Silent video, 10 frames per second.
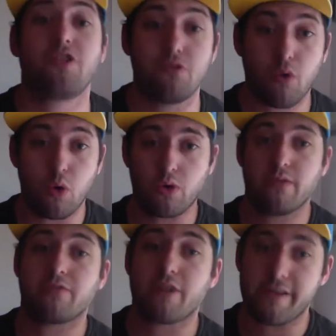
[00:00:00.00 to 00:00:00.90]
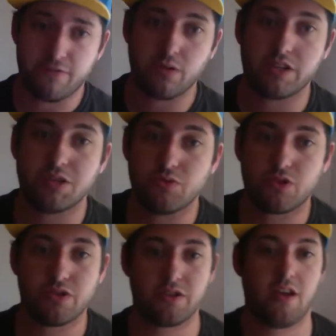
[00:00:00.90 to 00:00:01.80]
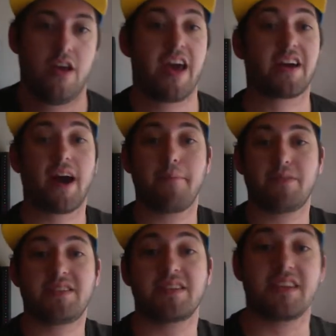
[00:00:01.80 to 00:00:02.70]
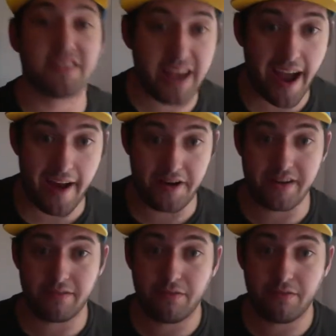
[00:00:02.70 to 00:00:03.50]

new order of Grey Force users, encompassing the entirety of the